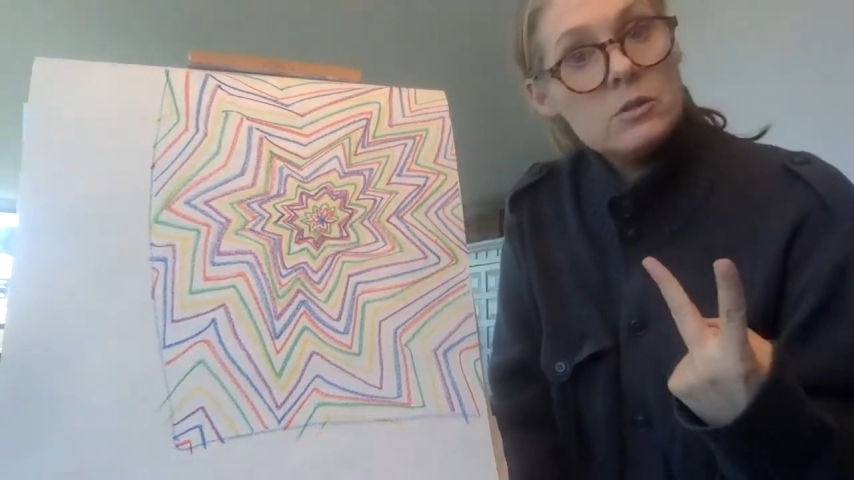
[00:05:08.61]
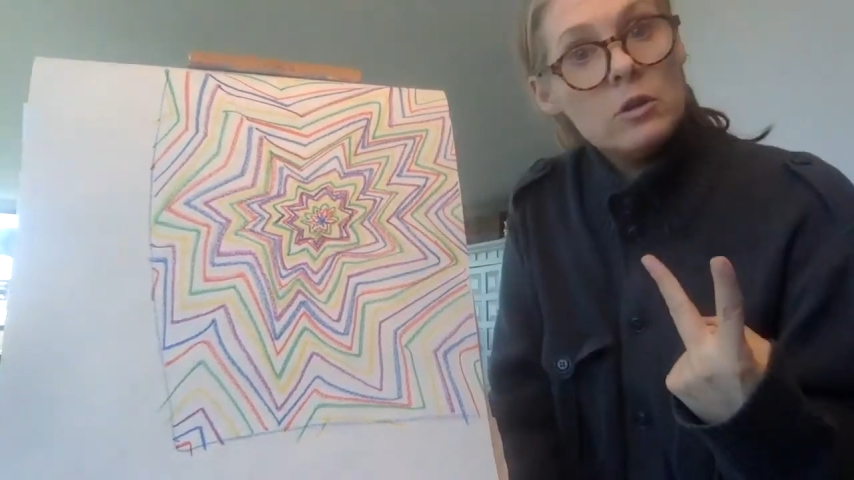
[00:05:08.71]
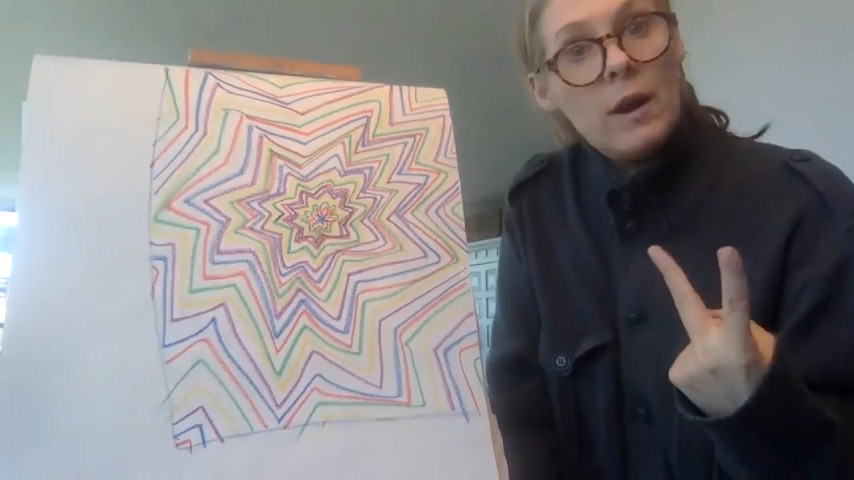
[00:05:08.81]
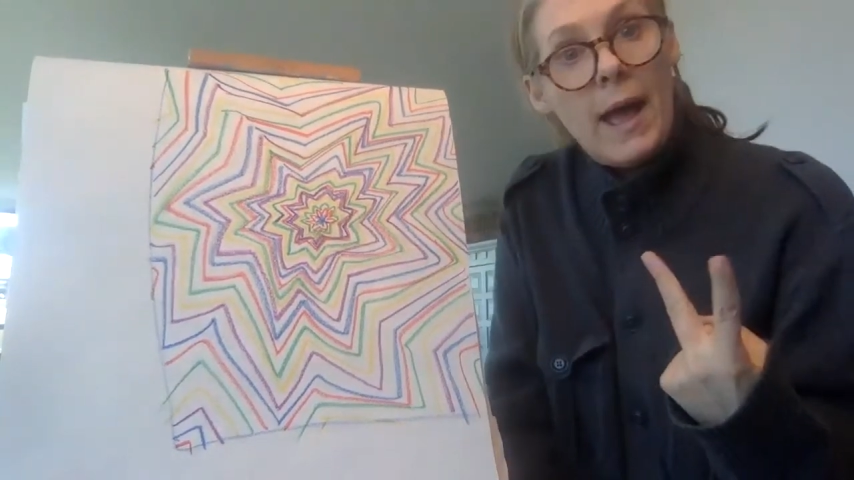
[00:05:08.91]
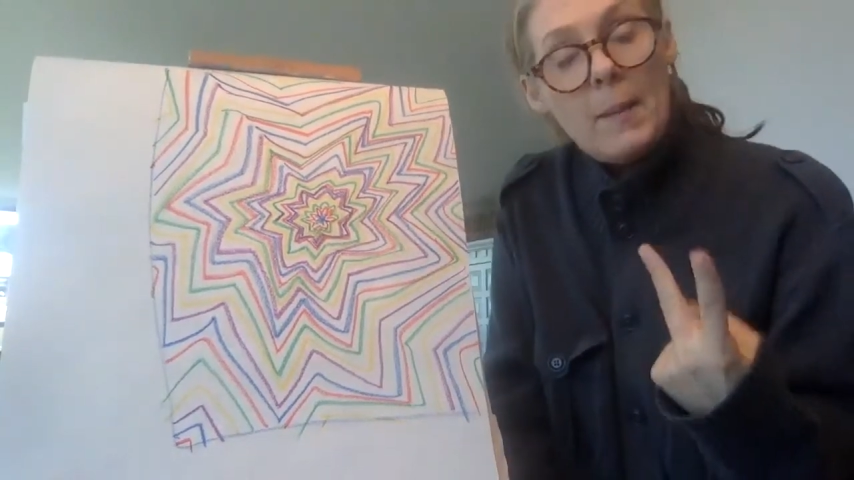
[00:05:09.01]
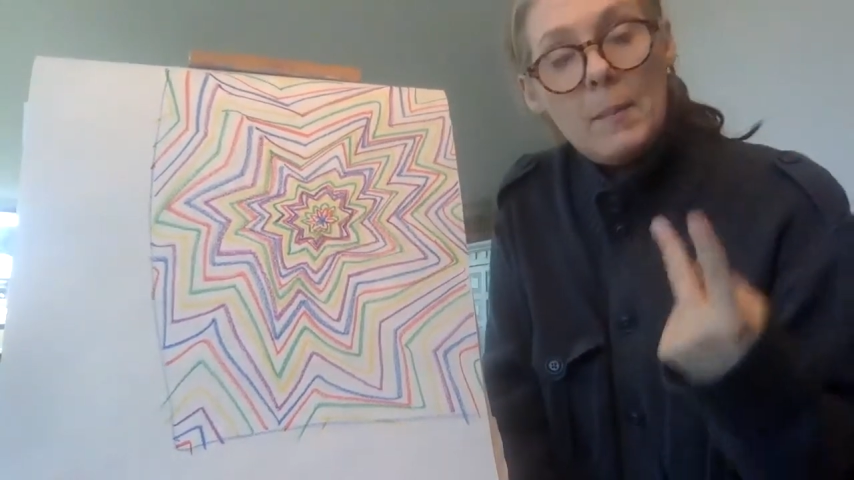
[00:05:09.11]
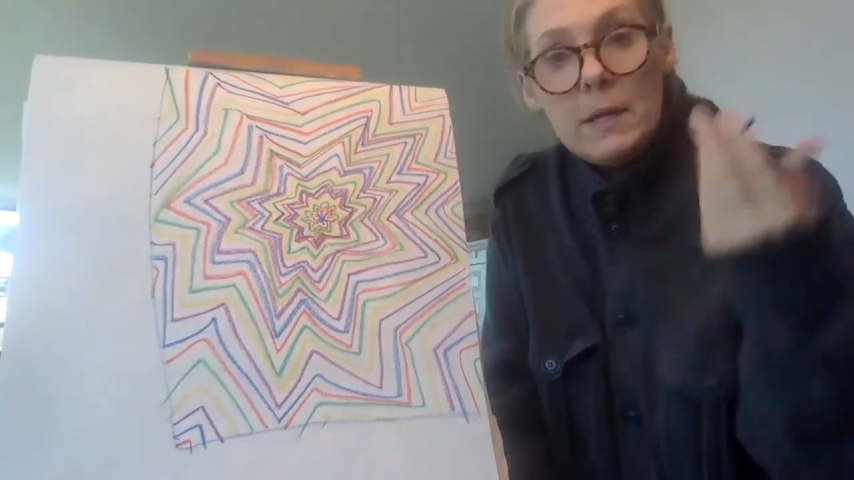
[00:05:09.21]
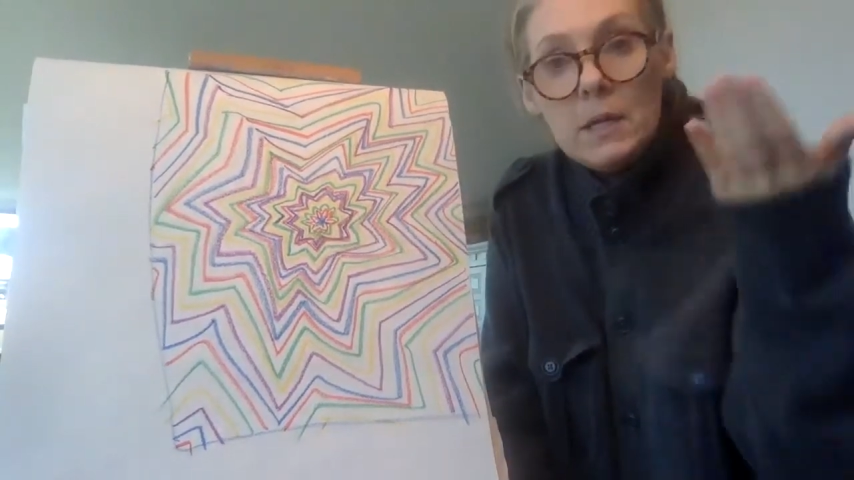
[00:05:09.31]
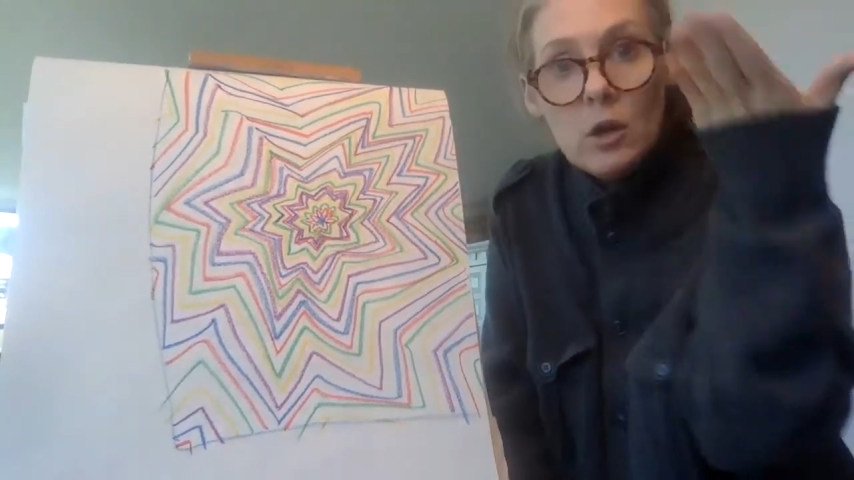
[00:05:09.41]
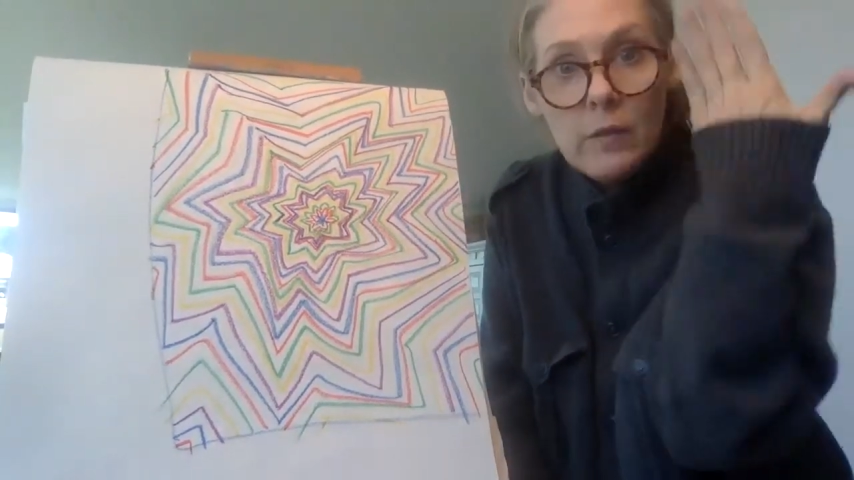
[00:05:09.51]
that are
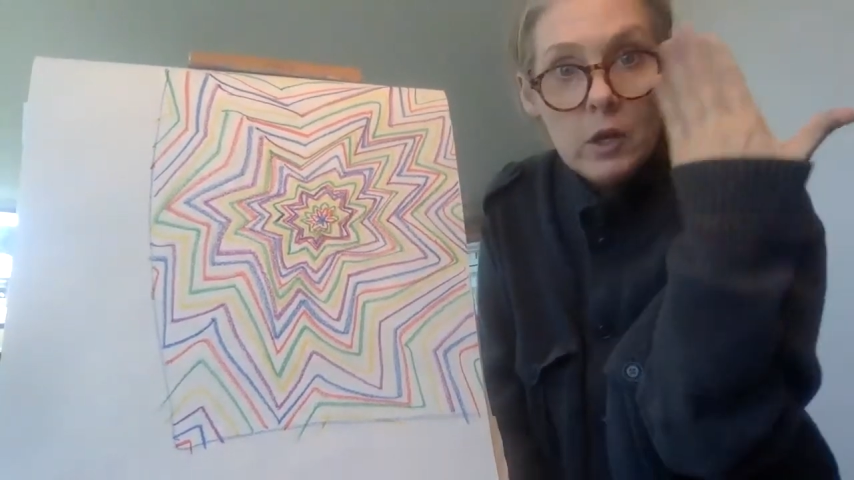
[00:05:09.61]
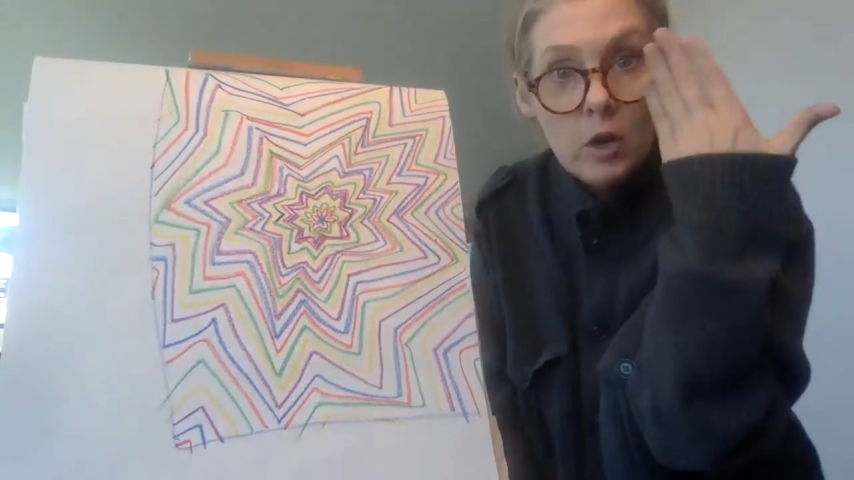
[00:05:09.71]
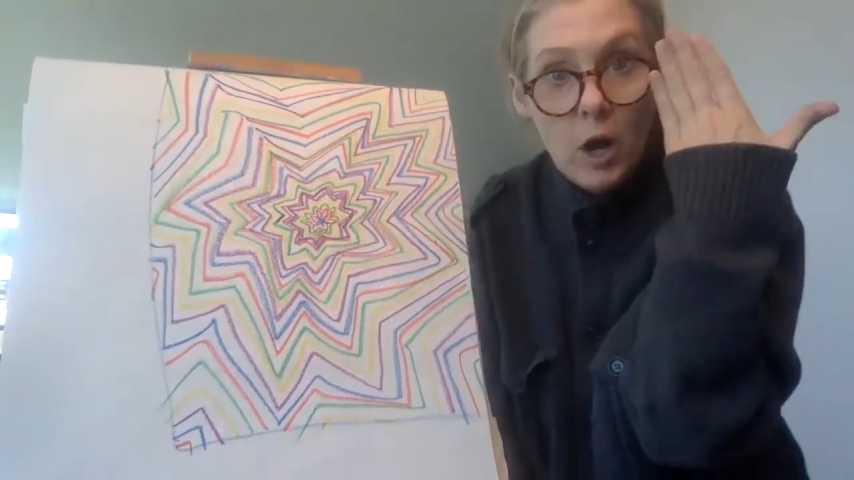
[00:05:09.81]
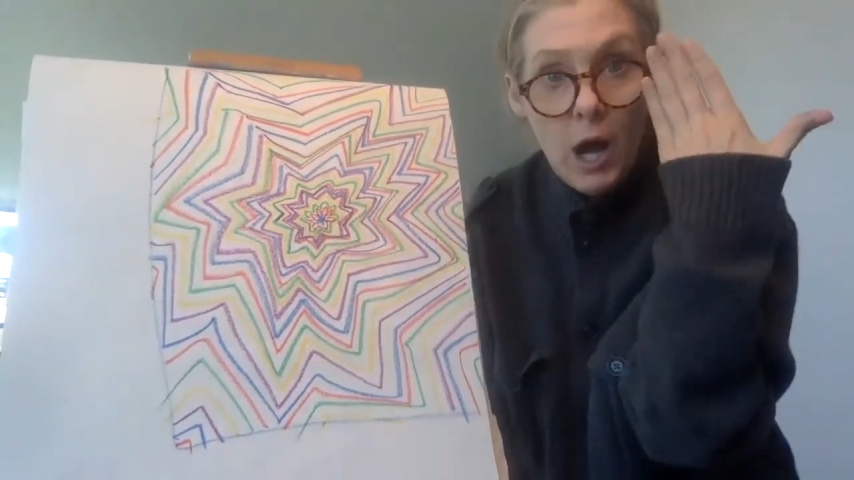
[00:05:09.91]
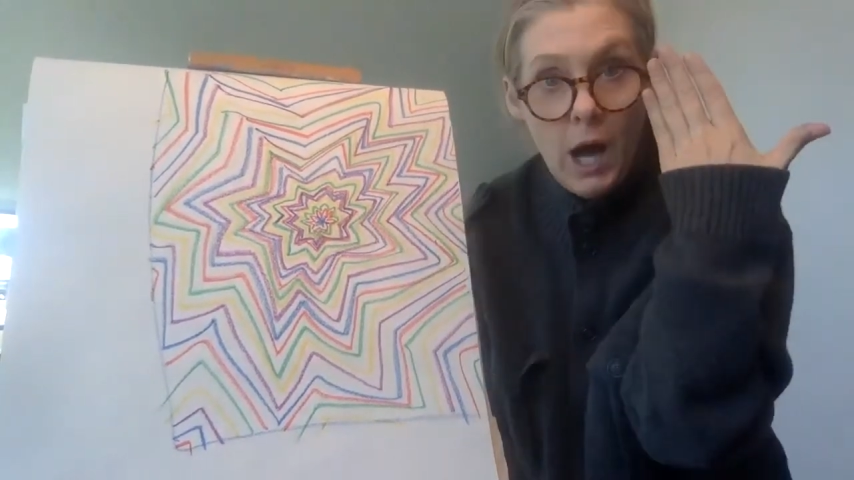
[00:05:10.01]
happening here that your